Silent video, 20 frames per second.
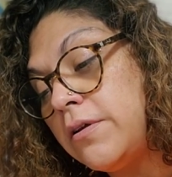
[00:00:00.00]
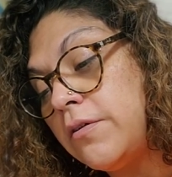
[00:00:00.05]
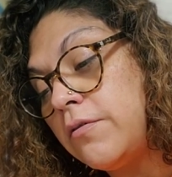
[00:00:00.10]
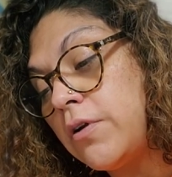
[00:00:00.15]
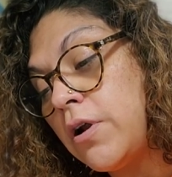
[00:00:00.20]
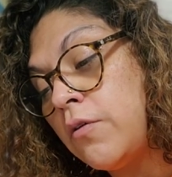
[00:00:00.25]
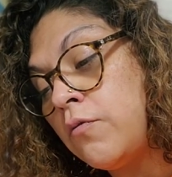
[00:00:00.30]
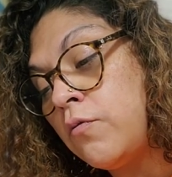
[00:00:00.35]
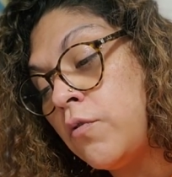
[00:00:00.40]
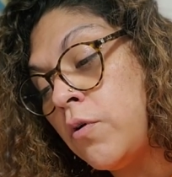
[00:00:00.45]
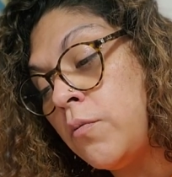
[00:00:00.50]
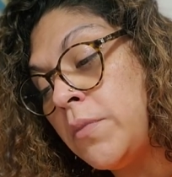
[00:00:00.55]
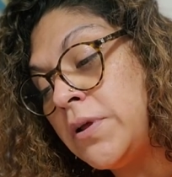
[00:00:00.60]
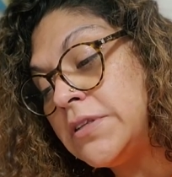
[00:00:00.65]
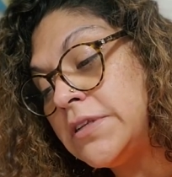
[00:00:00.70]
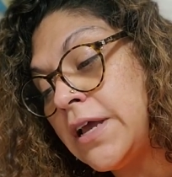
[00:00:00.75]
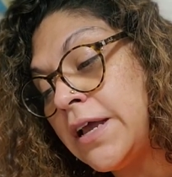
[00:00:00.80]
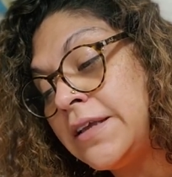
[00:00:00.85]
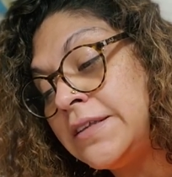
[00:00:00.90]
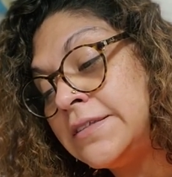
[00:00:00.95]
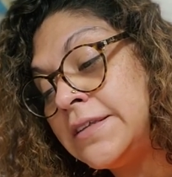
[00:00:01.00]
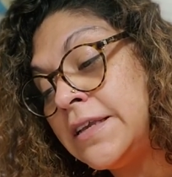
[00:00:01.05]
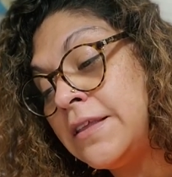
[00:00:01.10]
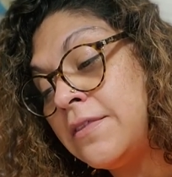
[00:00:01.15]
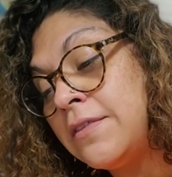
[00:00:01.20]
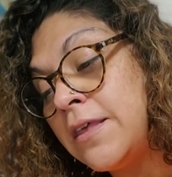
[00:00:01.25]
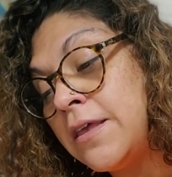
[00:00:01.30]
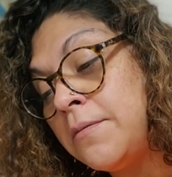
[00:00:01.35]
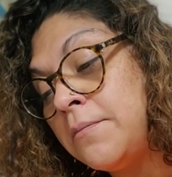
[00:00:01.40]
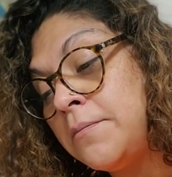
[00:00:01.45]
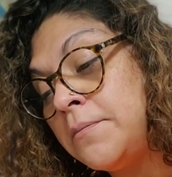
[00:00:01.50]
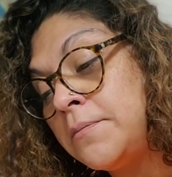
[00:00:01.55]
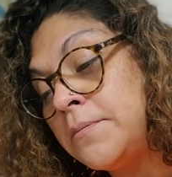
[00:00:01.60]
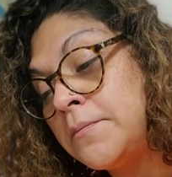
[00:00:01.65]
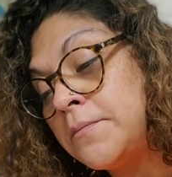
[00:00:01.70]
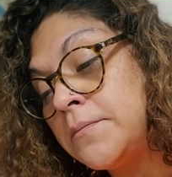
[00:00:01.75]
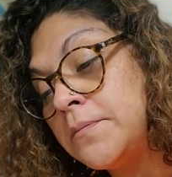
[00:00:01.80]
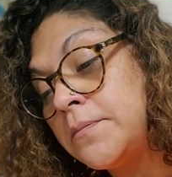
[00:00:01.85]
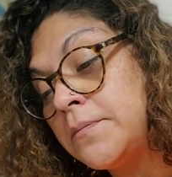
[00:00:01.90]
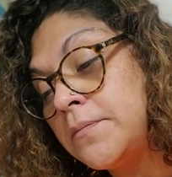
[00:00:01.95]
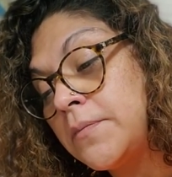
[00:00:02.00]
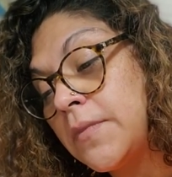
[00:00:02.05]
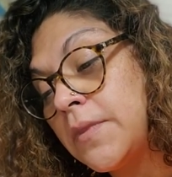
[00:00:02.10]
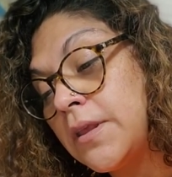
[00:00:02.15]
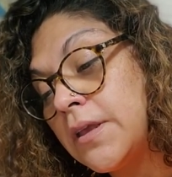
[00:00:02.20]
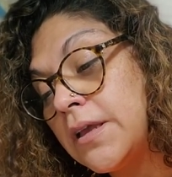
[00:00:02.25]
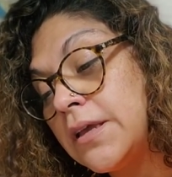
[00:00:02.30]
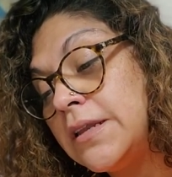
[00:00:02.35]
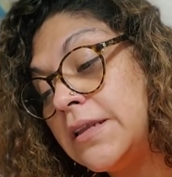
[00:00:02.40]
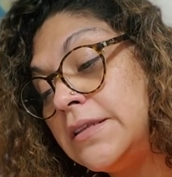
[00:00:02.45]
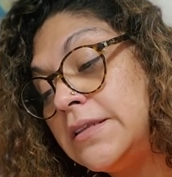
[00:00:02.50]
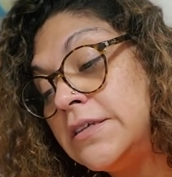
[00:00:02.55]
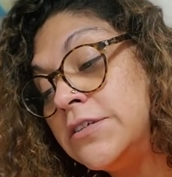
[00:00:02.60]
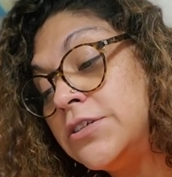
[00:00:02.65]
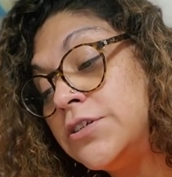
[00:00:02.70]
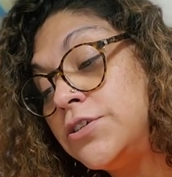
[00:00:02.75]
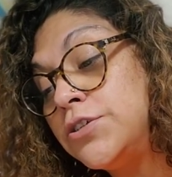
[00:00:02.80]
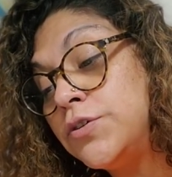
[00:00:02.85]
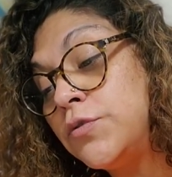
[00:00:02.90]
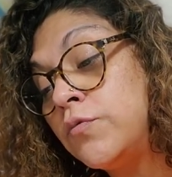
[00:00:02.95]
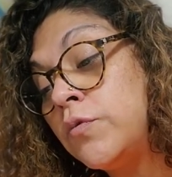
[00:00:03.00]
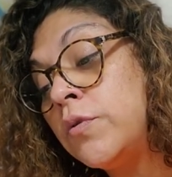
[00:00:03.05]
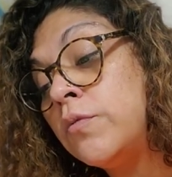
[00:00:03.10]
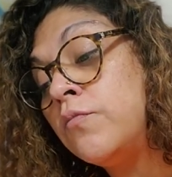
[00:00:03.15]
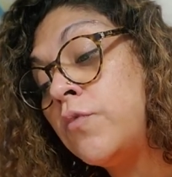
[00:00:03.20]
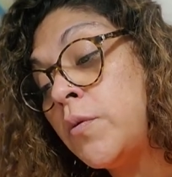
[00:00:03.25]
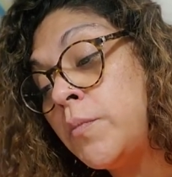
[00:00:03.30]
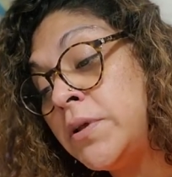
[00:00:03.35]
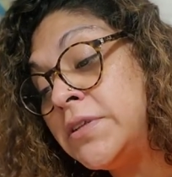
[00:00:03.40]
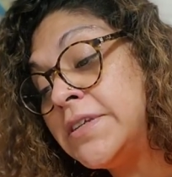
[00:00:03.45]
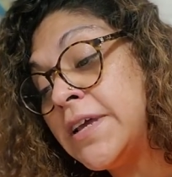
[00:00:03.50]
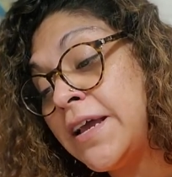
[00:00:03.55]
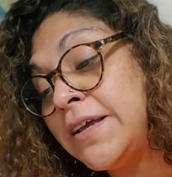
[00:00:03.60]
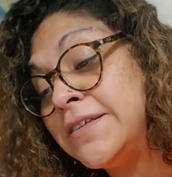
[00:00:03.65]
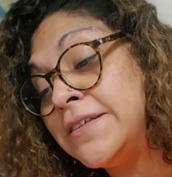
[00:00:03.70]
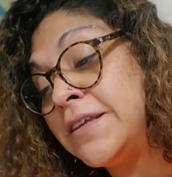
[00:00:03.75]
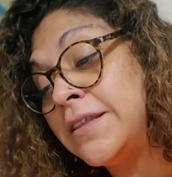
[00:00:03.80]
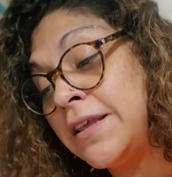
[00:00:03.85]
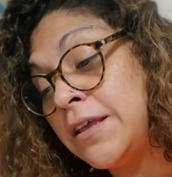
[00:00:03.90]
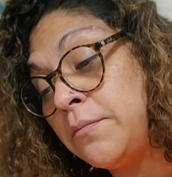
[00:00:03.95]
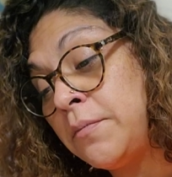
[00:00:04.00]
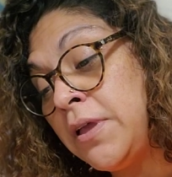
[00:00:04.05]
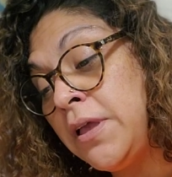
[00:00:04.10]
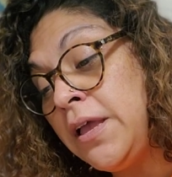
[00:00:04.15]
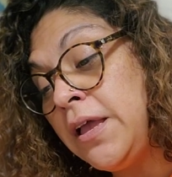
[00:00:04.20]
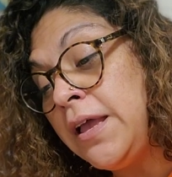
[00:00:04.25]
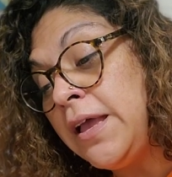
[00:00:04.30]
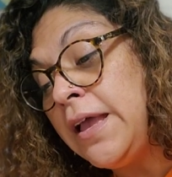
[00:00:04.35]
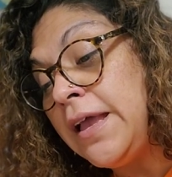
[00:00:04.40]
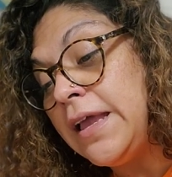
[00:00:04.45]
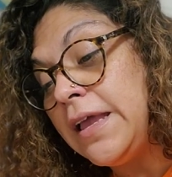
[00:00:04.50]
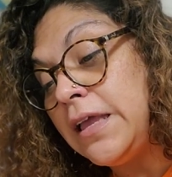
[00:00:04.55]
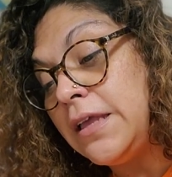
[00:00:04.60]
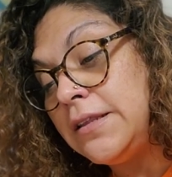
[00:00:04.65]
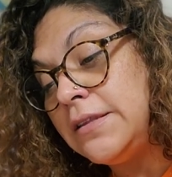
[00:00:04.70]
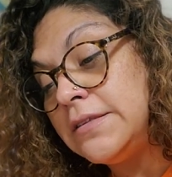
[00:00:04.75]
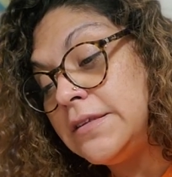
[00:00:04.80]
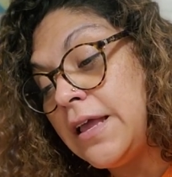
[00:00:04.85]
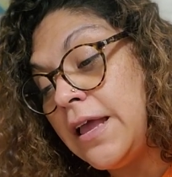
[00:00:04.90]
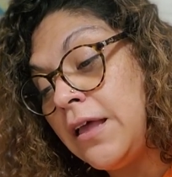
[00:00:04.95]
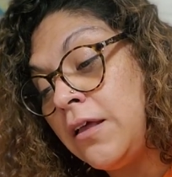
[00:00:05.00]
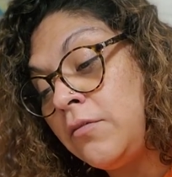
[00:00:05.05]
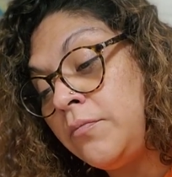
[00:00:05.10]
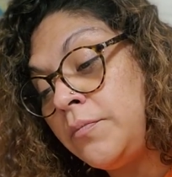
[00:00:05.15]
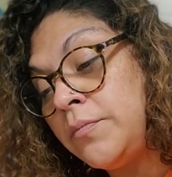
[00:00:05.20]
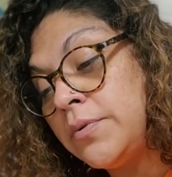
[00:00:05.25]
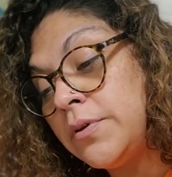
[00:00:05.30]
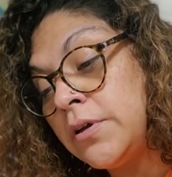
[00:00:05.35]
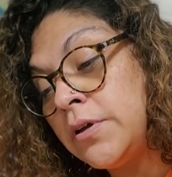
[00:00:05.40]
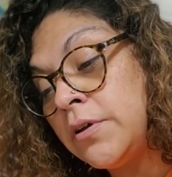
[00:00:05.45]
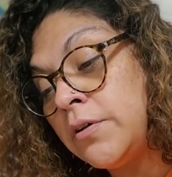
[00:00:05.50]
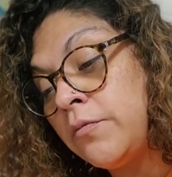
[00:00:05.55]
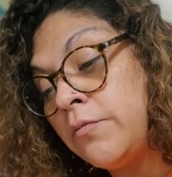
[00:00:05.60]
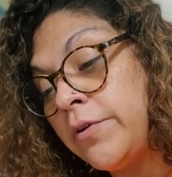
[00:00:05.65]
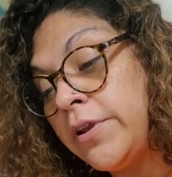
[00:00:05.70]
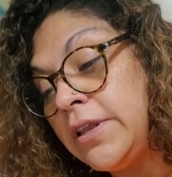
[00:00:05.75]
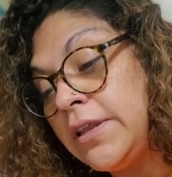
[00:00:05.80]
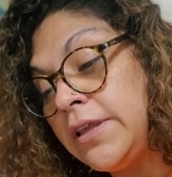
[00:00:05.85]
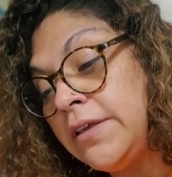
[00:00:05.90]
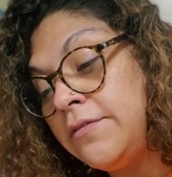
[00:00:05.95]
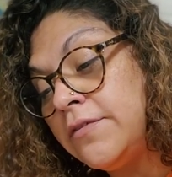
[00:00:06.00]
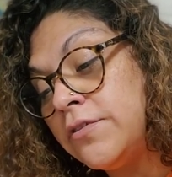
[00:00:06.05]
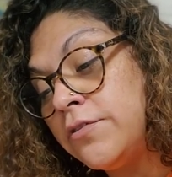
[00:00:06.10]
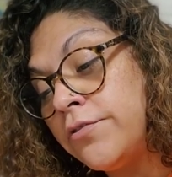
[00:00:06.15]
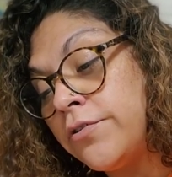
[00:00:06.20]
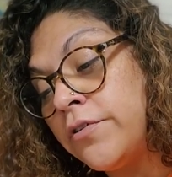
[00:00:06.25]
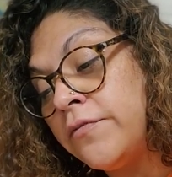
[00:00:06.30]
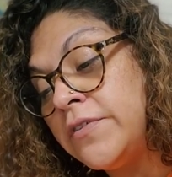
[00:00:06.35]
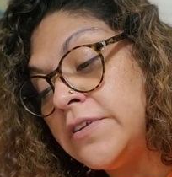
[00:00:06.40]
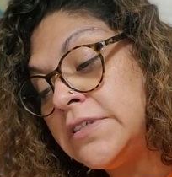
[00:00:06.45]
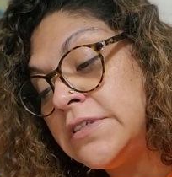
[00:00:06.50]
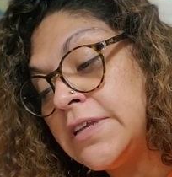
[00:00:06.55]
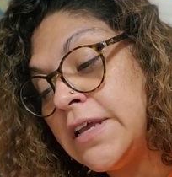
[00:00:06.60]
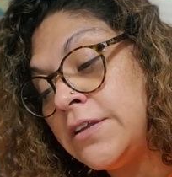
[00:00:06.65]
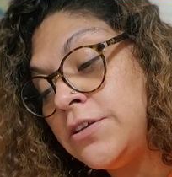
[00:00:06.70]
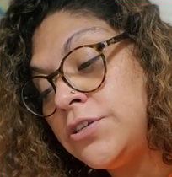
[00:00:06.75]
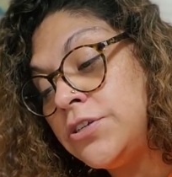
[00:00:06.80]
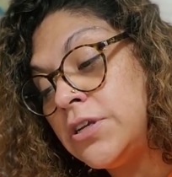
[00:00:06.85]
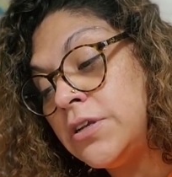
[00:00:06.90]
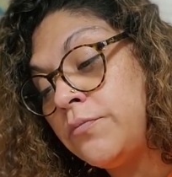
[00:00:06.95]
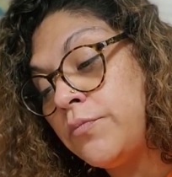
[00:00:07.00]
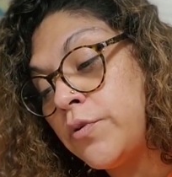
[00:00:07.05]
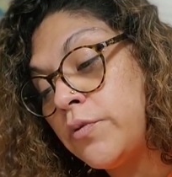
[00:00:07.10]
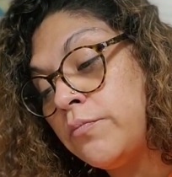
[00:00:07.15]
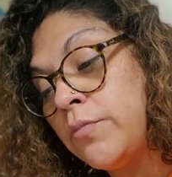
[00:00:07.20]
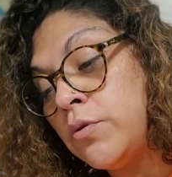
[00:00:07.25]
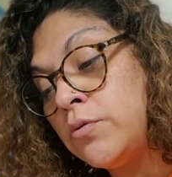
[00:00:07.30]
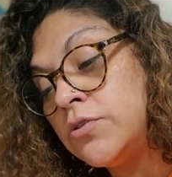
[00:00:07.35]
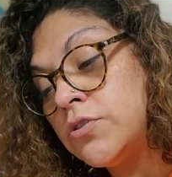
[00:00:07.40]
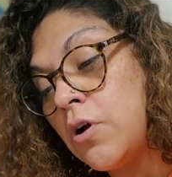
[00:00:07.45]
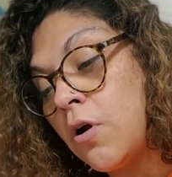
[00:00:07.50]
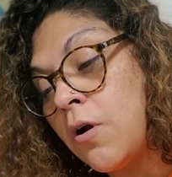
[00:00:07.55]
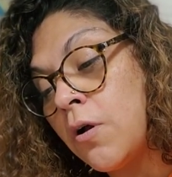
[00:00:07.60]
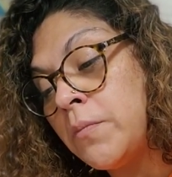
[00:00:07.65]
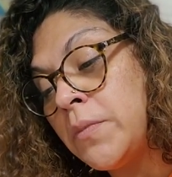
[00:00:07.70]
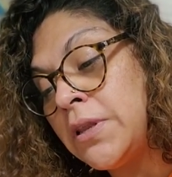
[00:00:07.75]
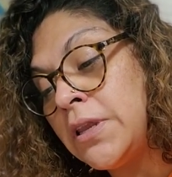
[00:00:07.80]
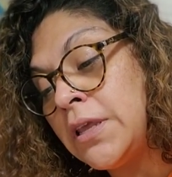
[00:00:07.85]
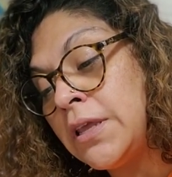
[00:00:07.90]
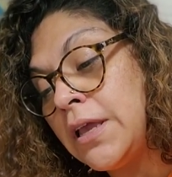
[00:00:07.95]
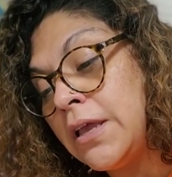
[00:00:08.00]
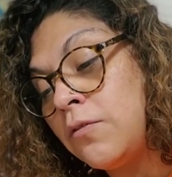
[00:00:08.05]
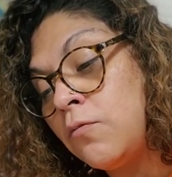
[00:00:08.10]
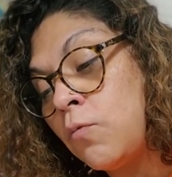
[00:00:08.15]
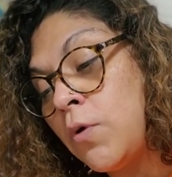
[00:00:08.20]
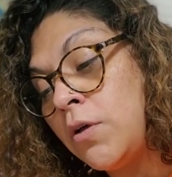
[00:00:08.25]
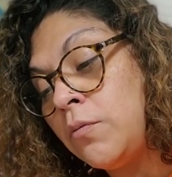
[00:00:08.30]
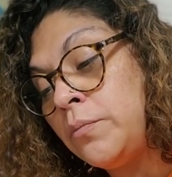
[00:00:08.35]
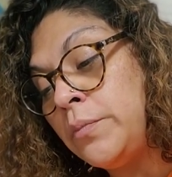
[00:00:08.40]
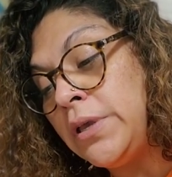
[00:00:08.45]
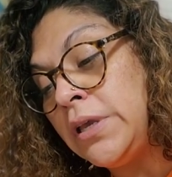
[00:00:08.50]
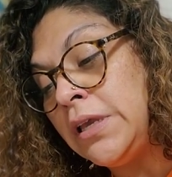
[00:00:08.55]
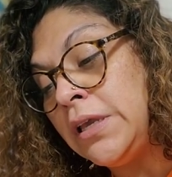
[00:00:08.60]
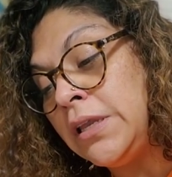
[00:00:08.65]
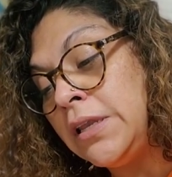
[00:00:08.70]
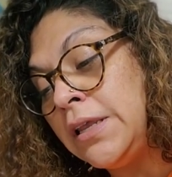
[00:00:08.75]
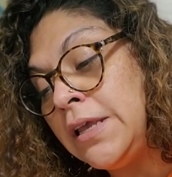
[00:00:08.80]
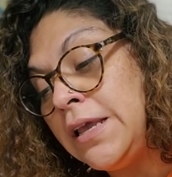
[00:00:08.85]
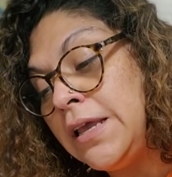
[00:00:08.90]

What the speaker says: aromatizing them. In addition to aromatizing them, its help relieves nervous tension, promotes harmony and well-being.